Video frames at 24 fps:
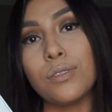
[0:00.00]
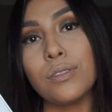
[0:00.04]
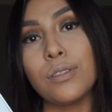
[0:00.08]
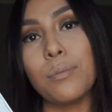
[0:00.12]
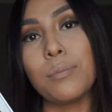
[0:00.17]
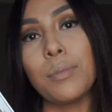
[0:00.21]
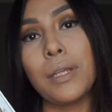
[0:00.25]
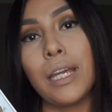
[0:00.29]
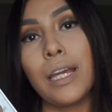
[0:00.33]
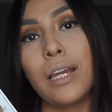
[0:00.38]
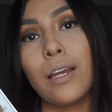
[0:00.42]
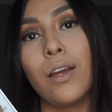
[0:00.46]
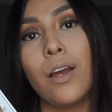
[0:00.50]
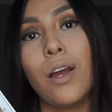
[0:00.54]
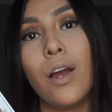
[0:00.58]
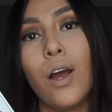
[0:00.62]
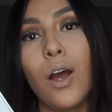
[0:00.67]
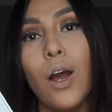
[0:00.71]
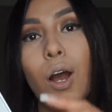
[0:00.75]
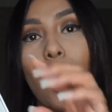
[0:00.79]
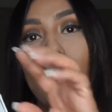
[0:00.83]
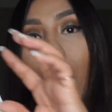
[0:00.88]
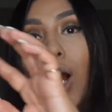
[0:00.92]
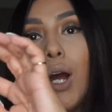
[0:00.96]
something
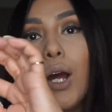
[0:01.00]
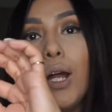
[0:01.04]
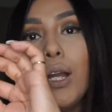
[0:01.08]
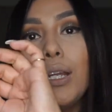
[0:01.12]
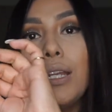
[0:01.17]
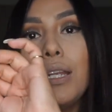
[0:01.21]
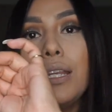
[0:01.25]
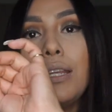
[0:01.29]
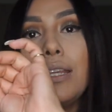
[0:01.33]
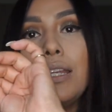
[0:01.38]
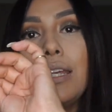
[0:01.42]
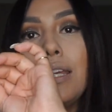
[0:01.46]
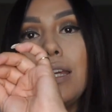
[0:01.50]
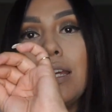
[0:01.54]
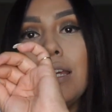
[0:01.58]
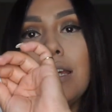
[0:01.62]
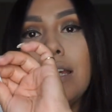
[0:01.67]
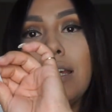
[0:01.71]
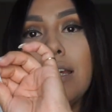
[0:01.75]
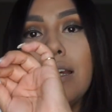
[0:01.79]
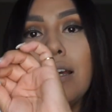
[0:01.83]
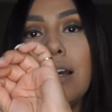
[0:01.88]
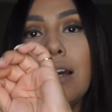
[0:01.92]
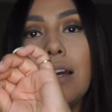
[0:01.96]
on
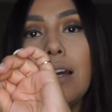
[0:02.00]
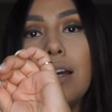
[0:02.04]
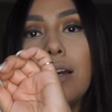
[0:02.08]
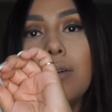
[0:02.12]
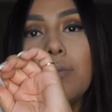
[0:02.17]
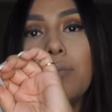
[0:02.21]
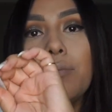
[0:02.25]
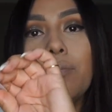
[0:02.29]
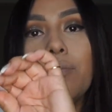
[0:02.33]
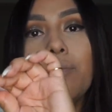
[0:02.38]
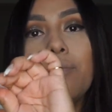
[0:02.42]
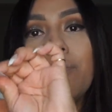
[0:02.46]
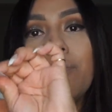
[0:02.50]
the um,